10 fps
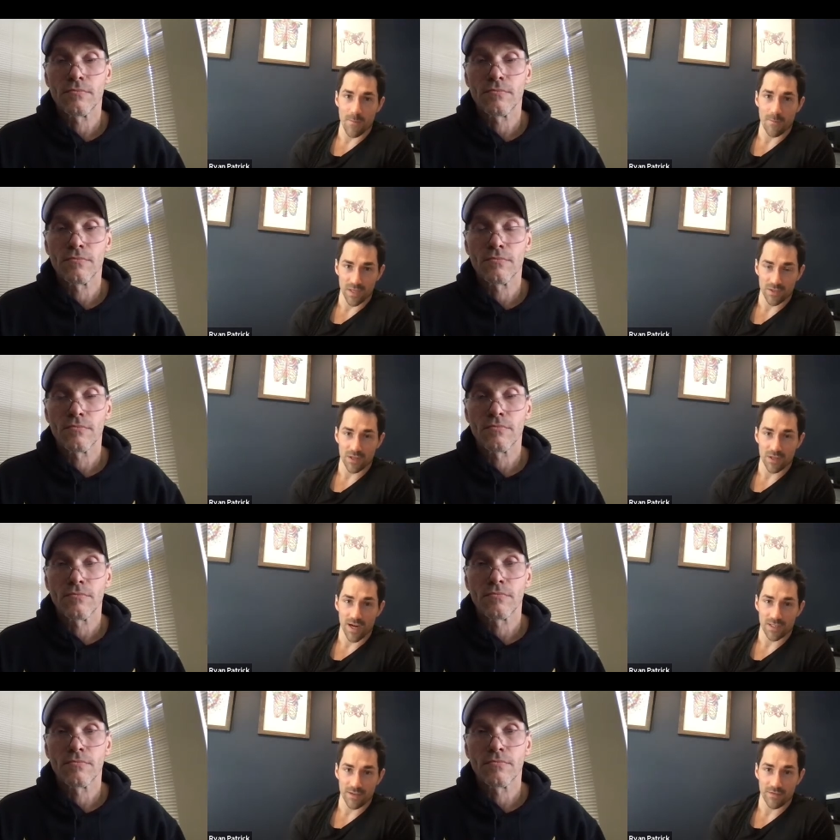Speaker 1: muscular
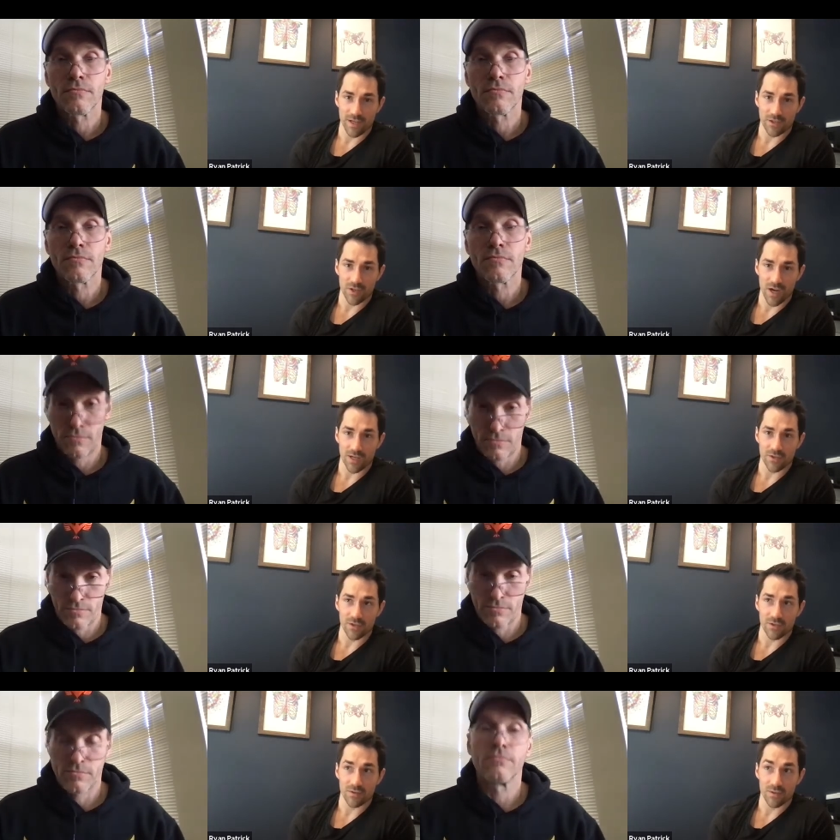activity trying
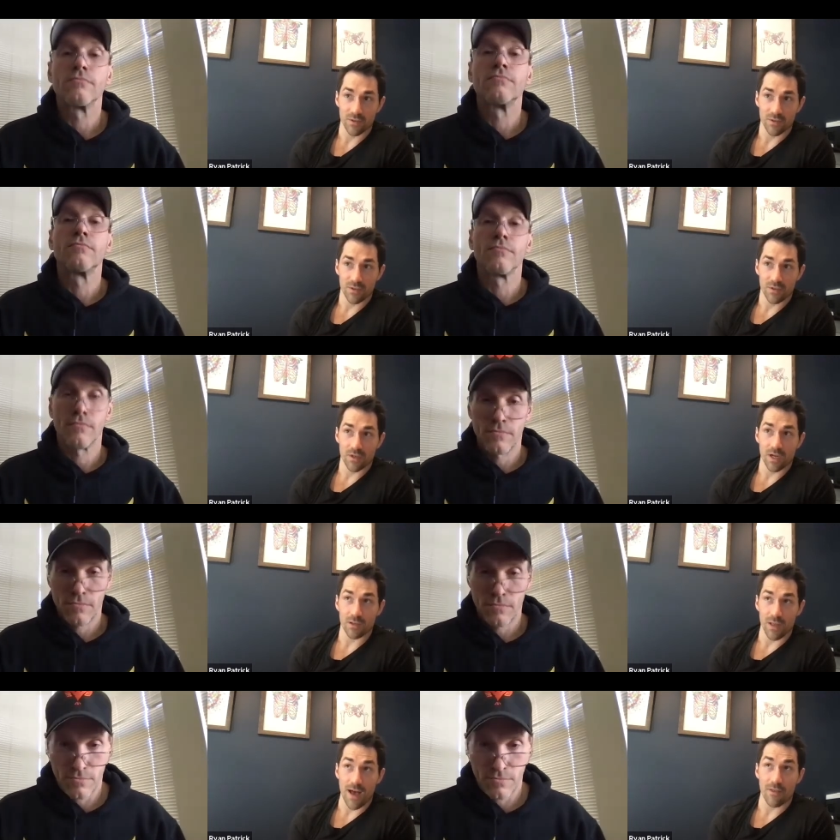to
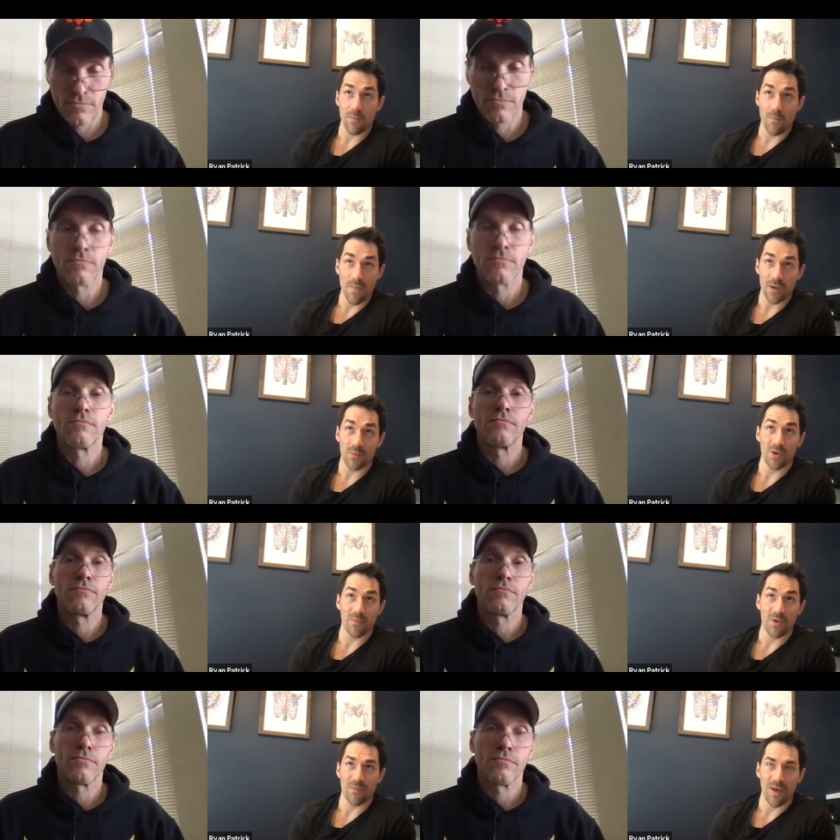allow the
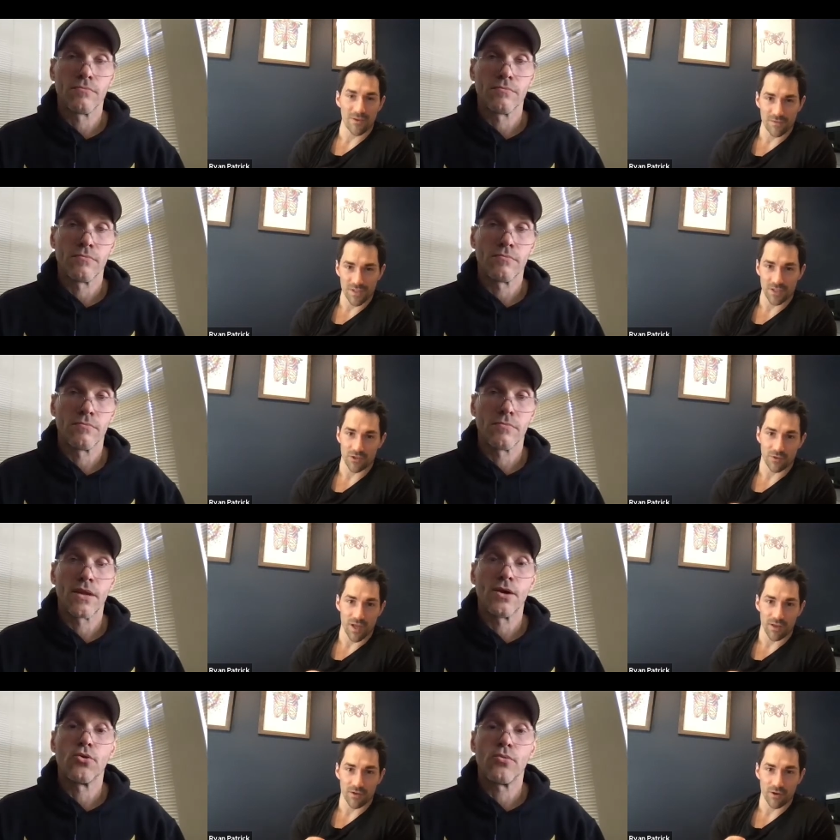minimum amount of tissue
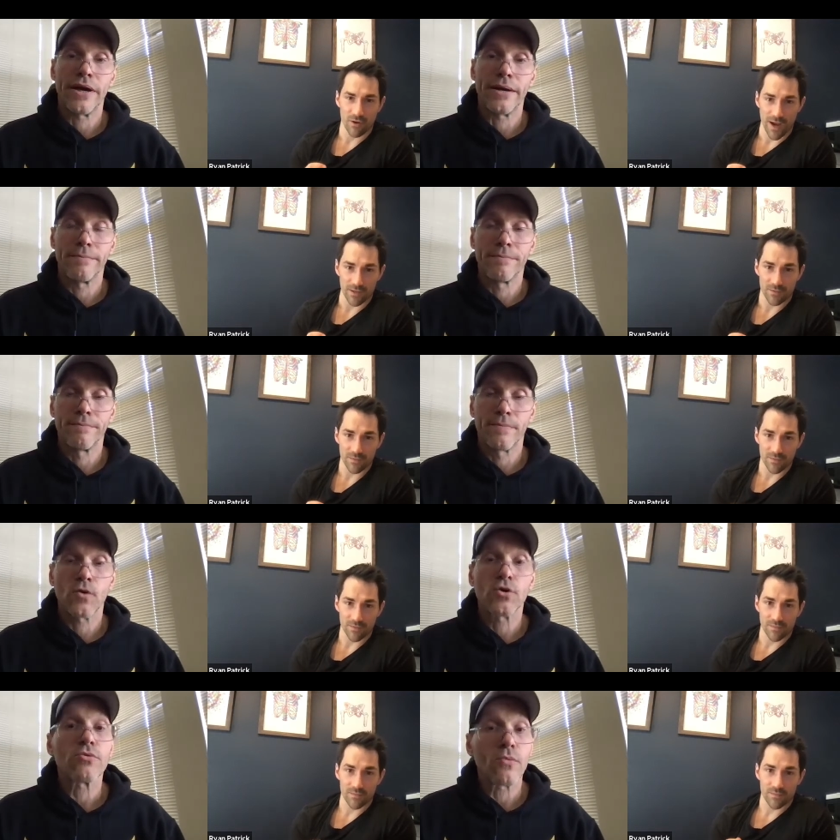length correct
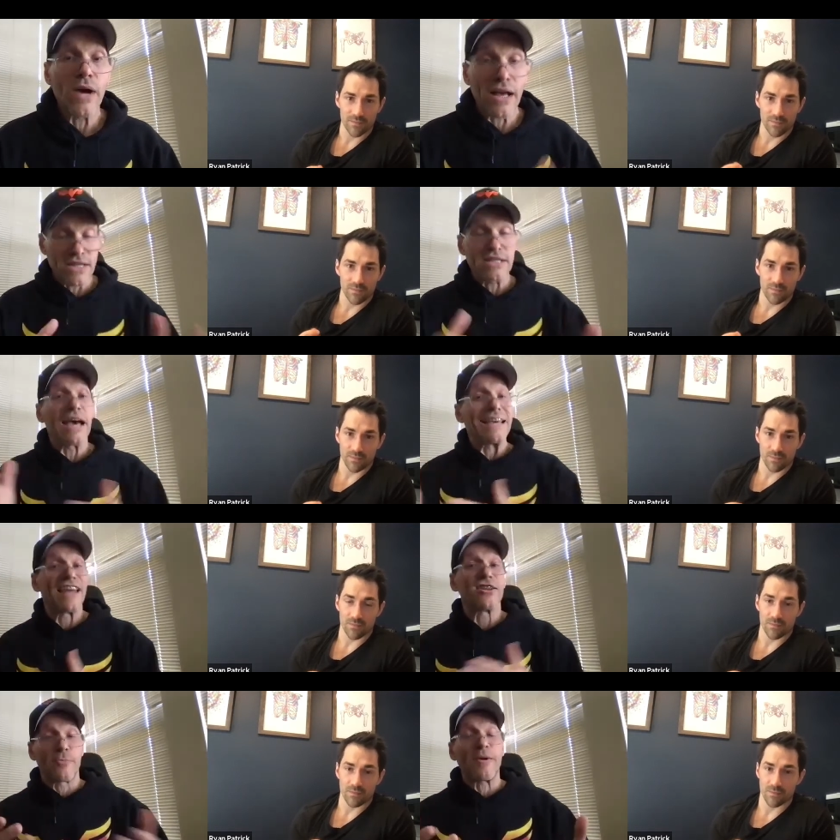
Speaker 2: well it,
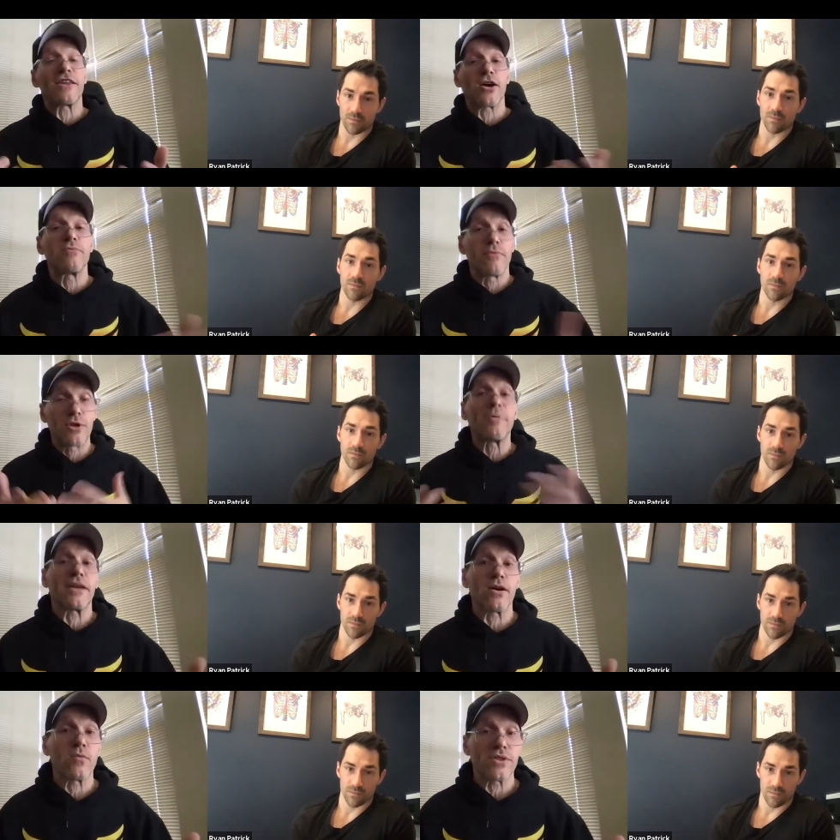again depending on
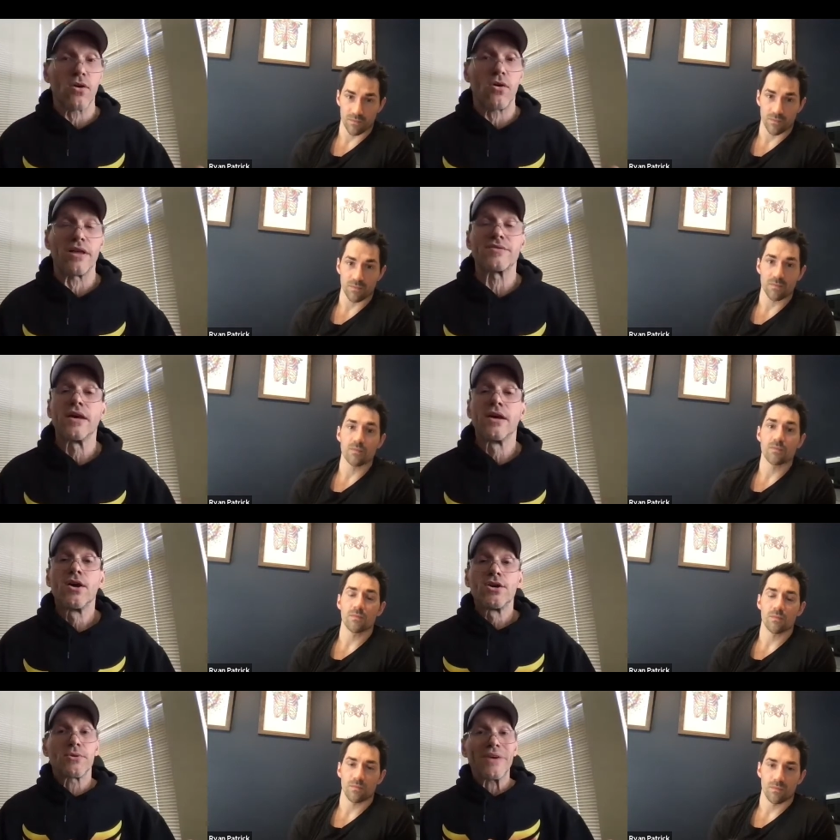depending on what the goal is
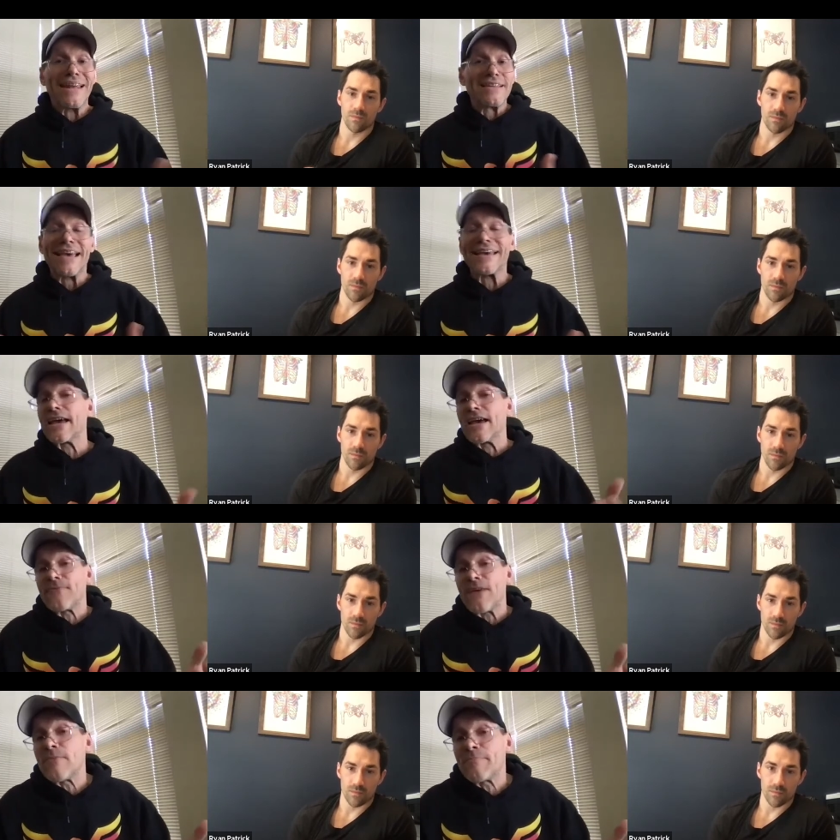so again it's like
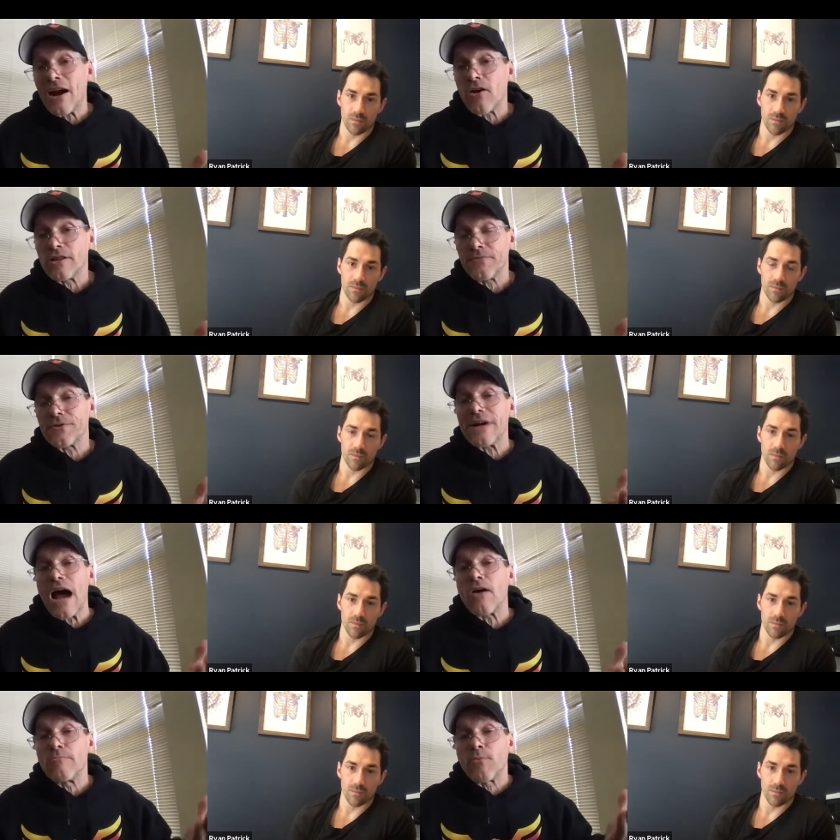if i'm a power lifter
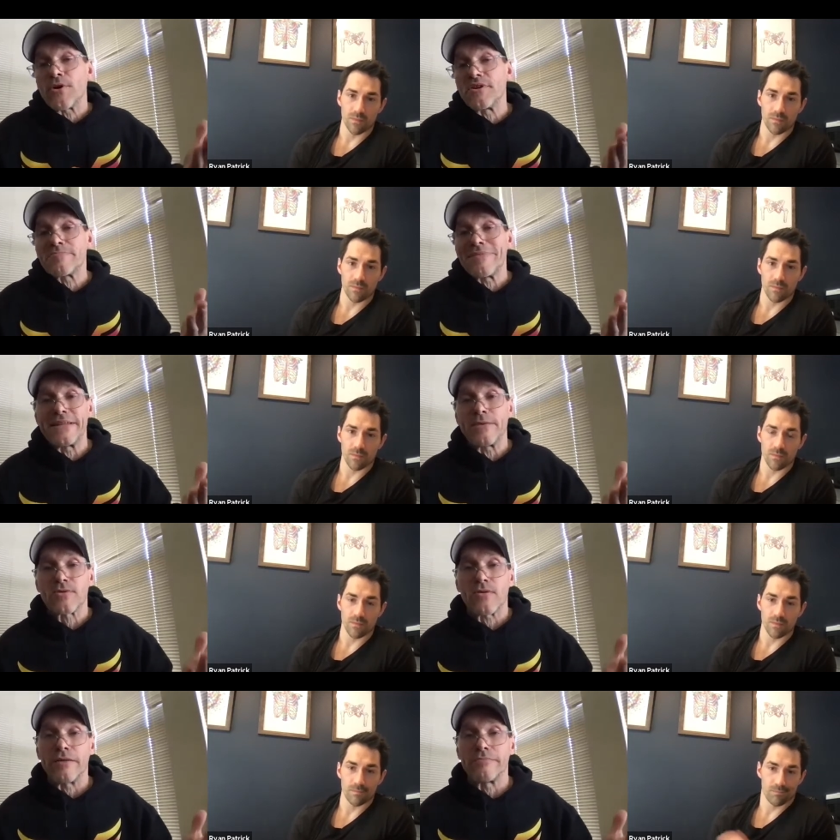how important is my deep squat